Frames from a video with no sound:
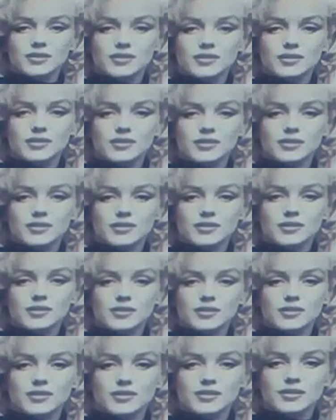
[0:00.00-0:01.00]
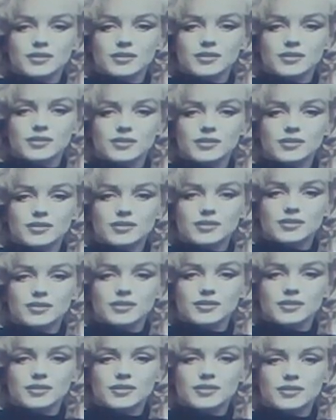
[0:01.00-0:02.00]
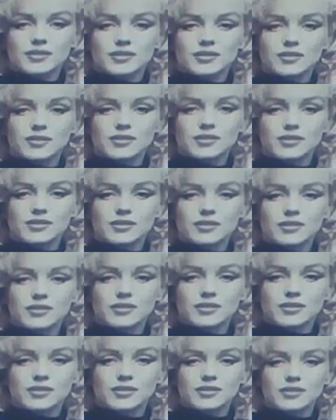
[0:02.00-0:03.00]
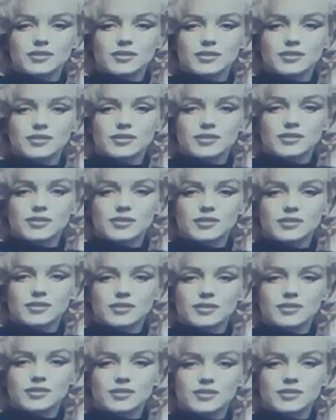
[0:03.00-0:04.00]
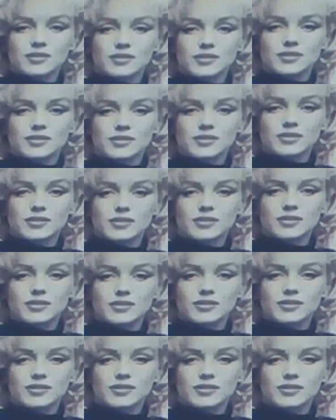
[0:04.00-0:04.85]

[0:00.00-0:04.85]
[no speech]